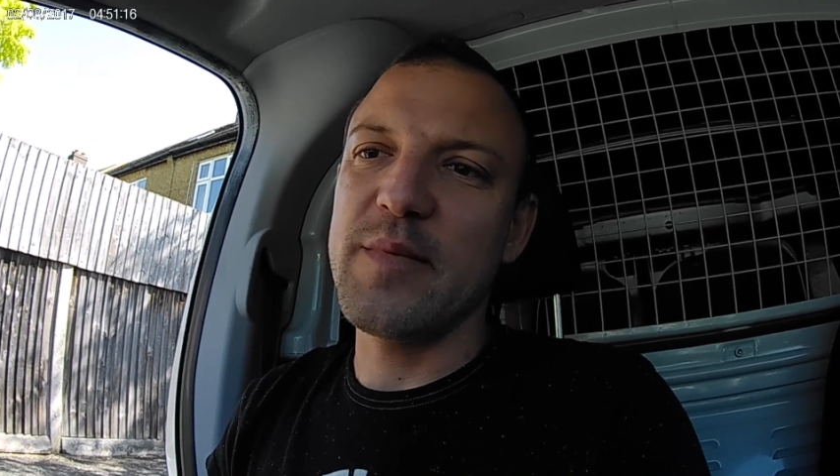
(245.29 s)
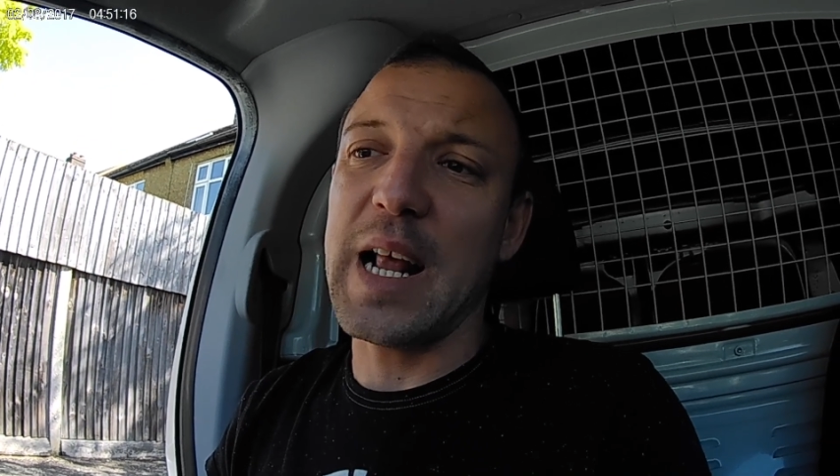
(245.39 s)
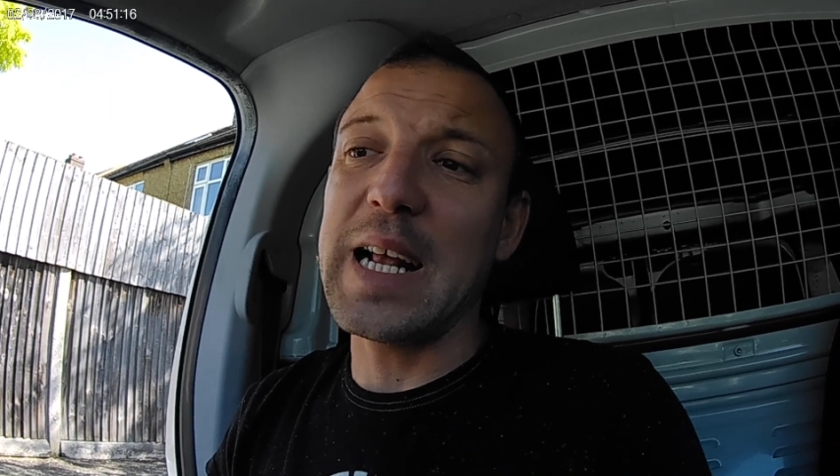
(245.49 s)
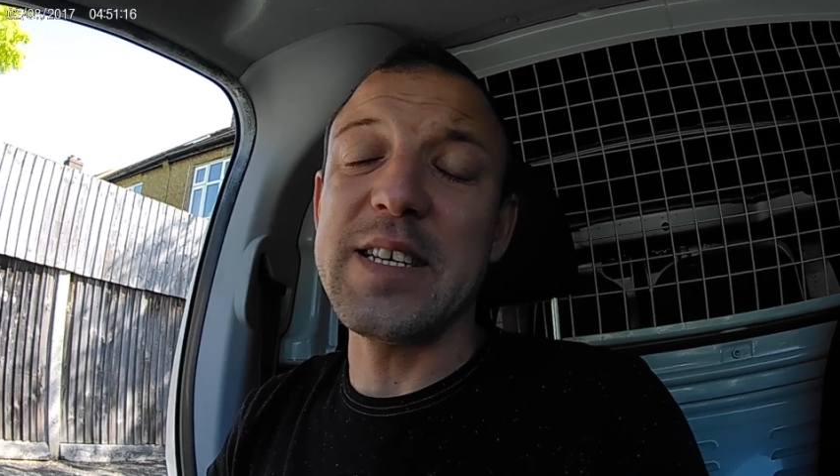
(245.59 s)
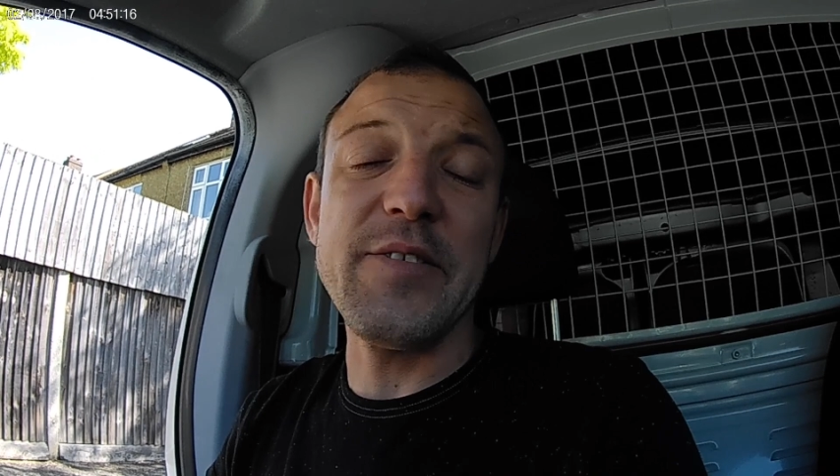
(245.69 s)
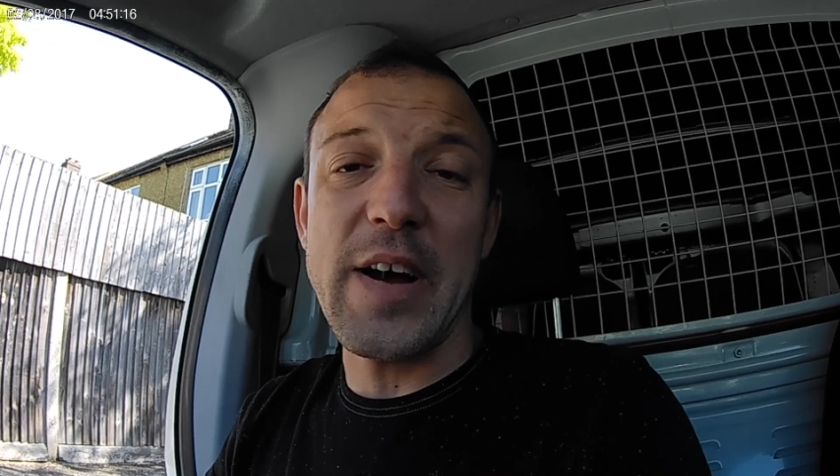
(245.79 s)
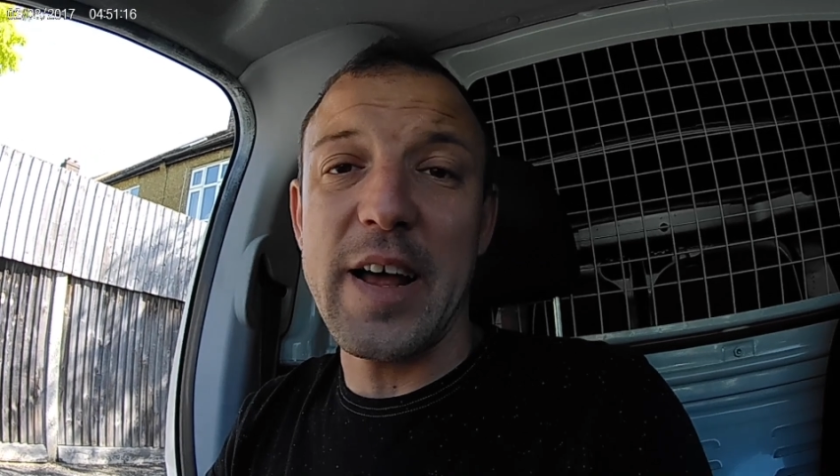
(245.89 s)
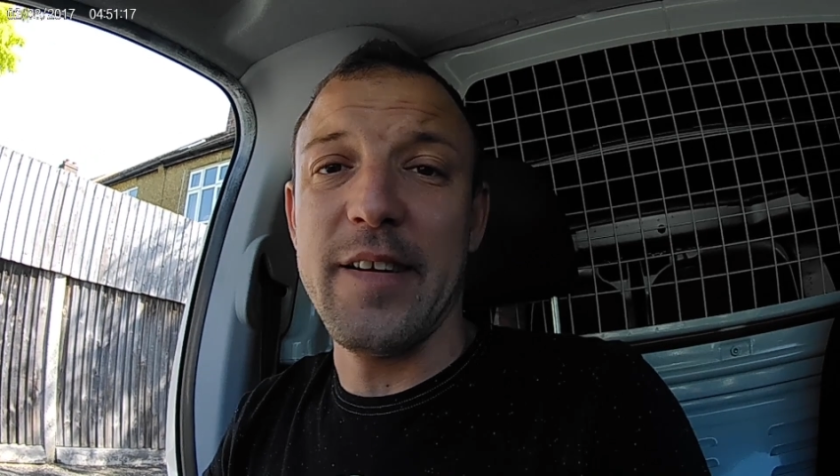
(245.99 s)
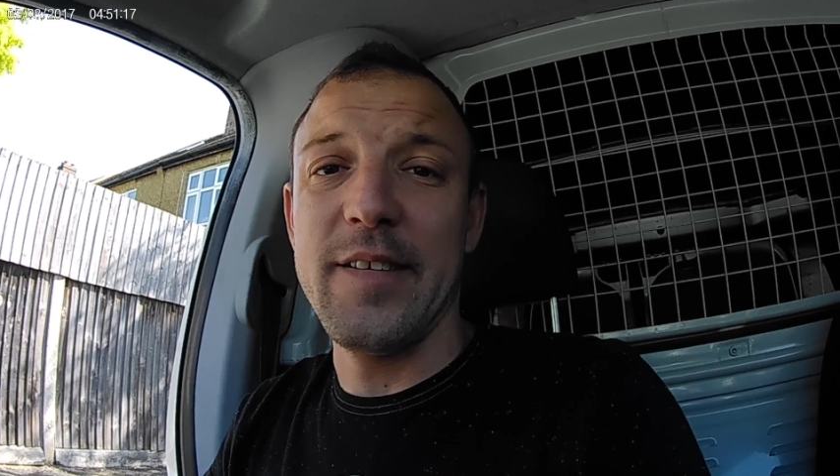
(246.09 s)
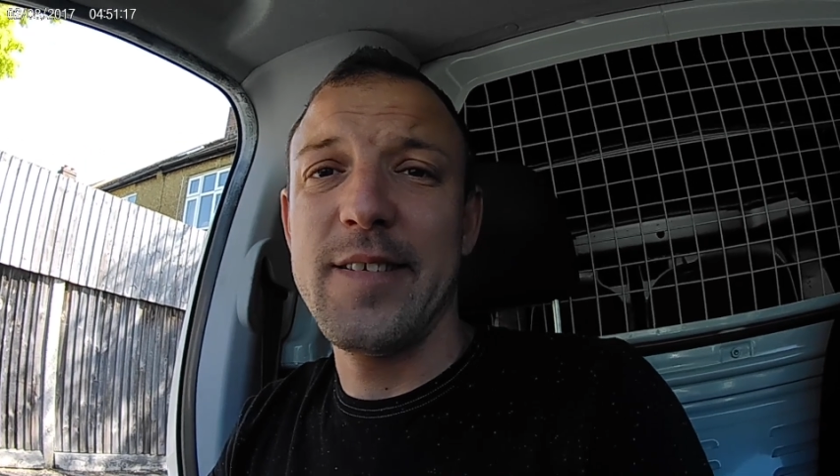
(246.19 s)
That's a van,
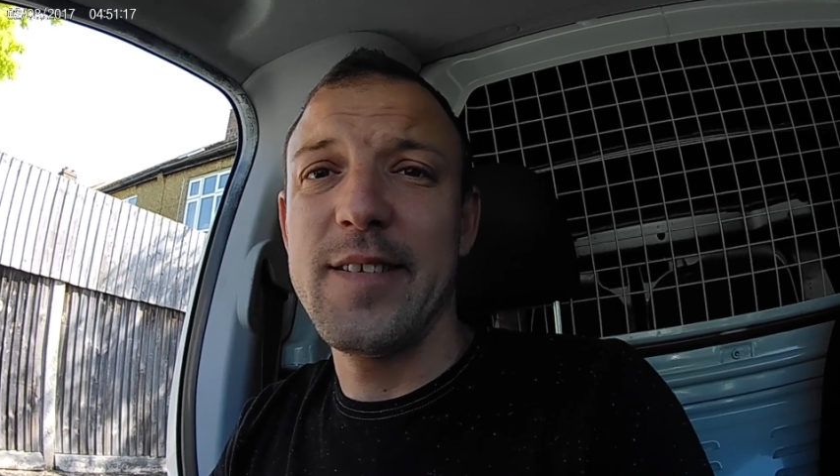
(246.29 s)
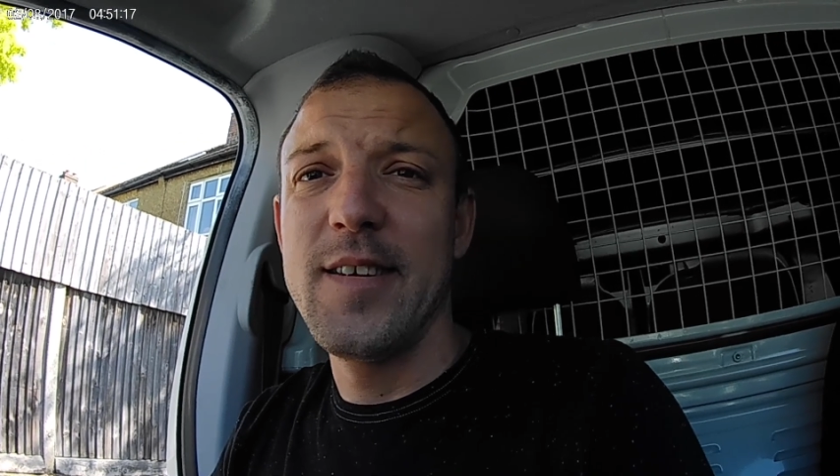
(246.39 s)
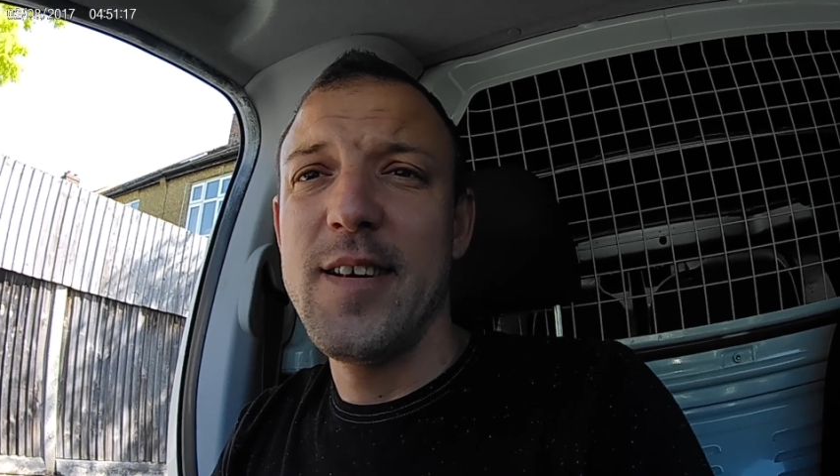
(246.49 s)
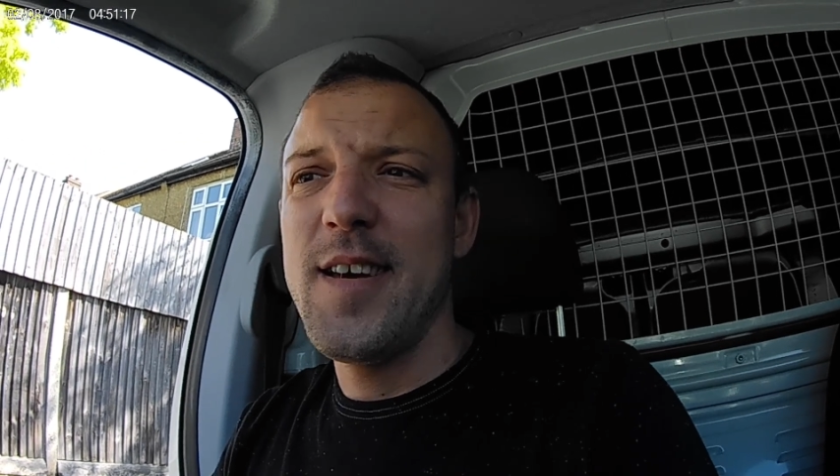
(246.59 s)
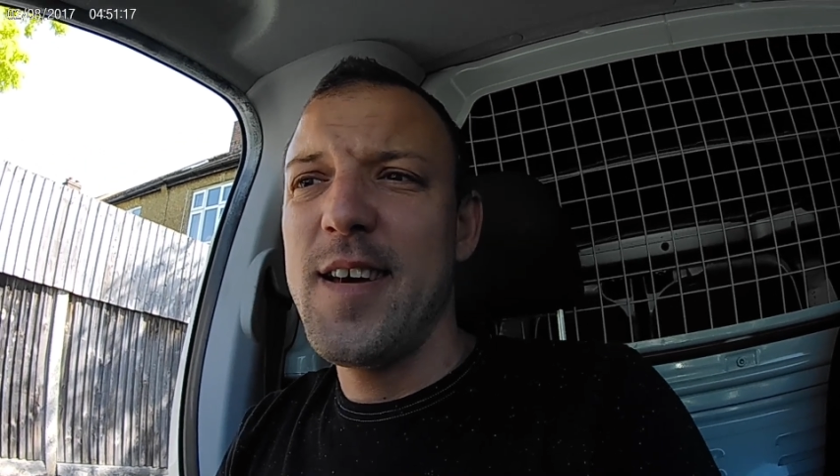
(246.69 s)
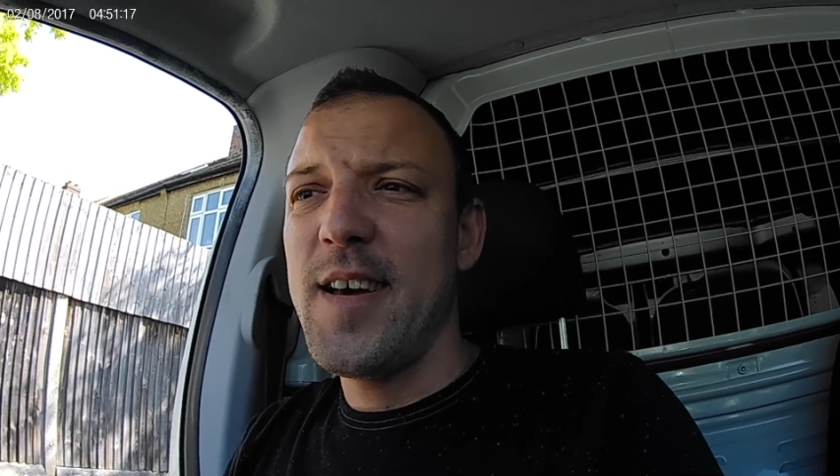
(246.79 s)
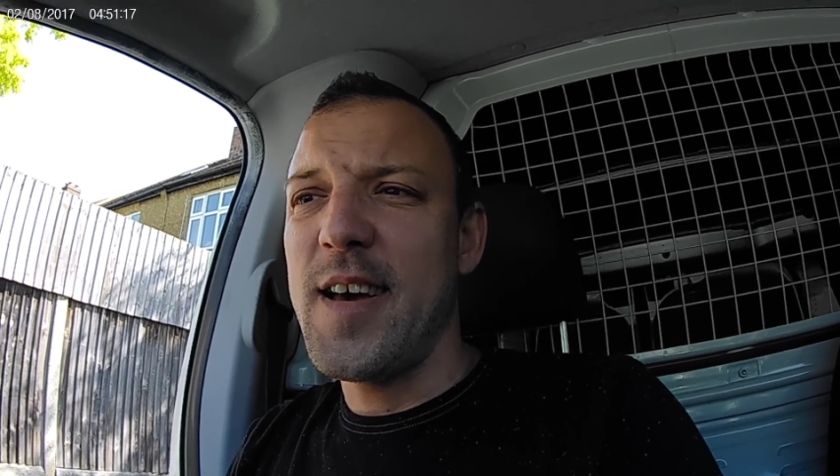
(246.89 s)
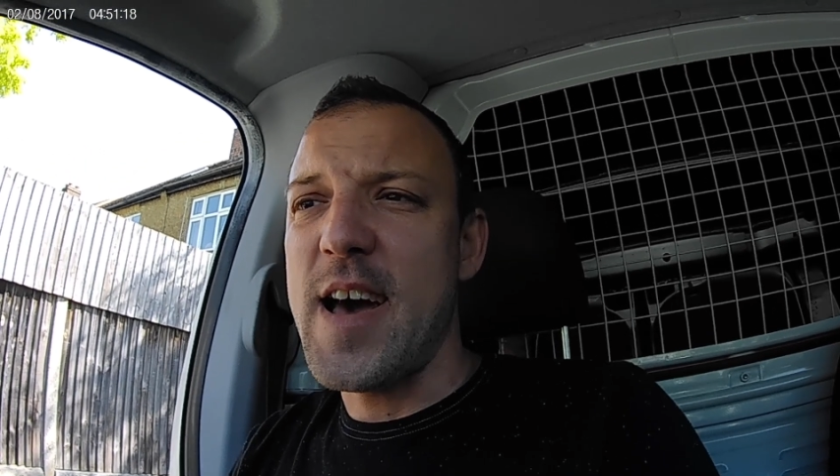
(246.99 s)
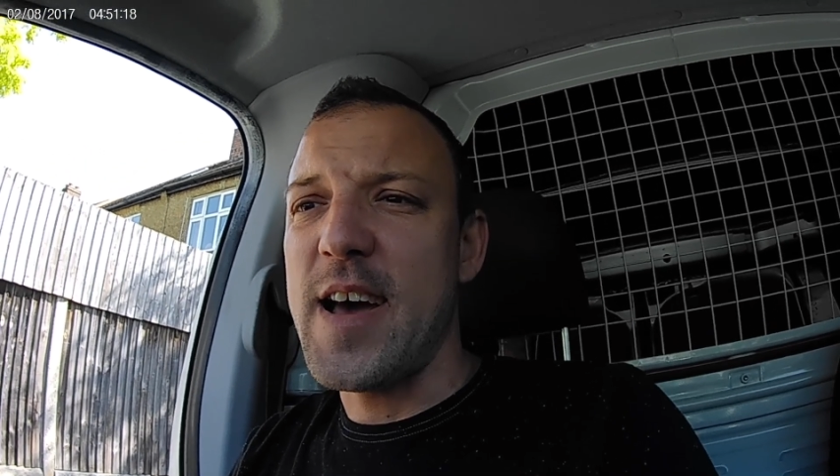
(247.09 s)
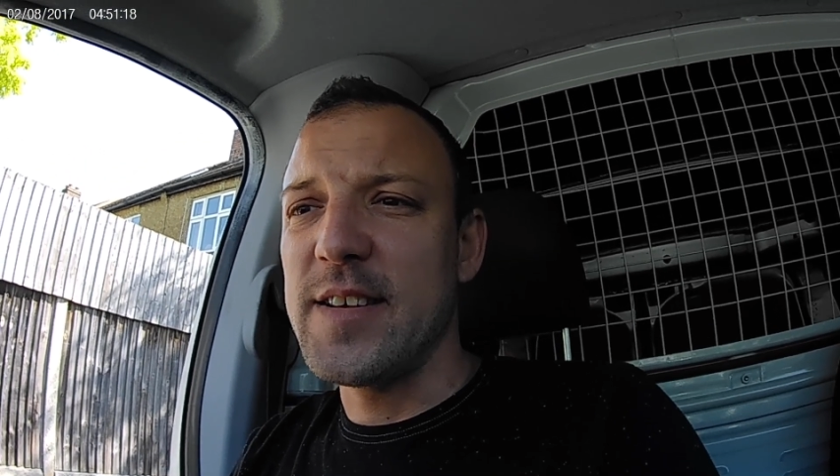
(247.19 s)

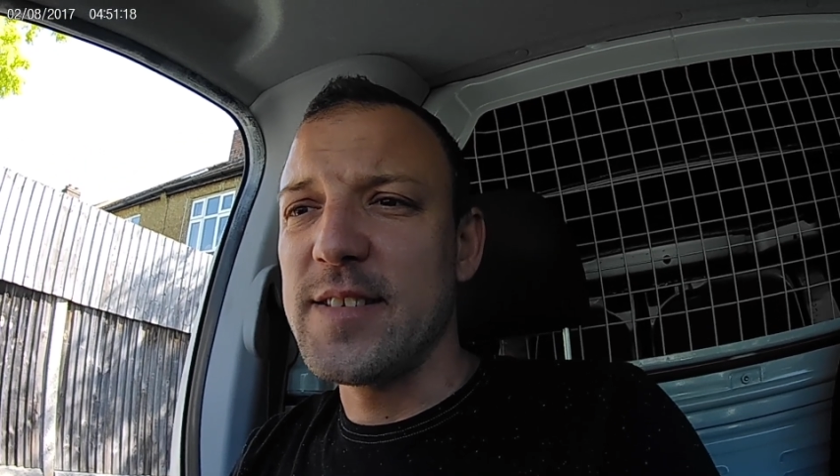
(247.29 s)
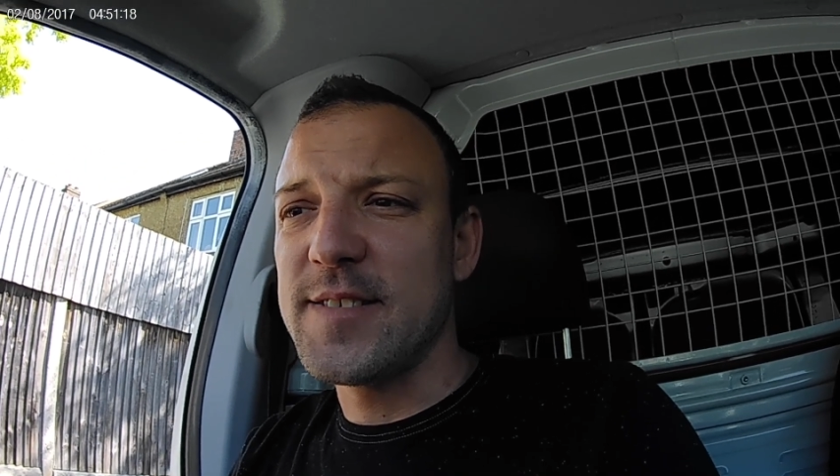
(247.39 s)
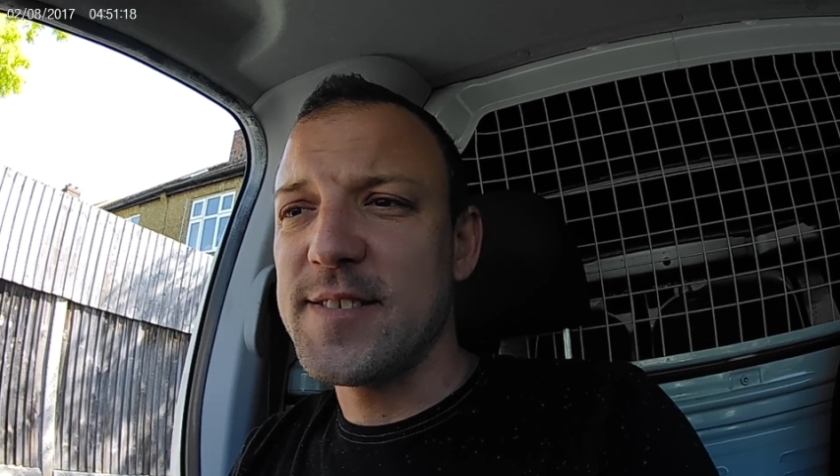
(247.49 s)
and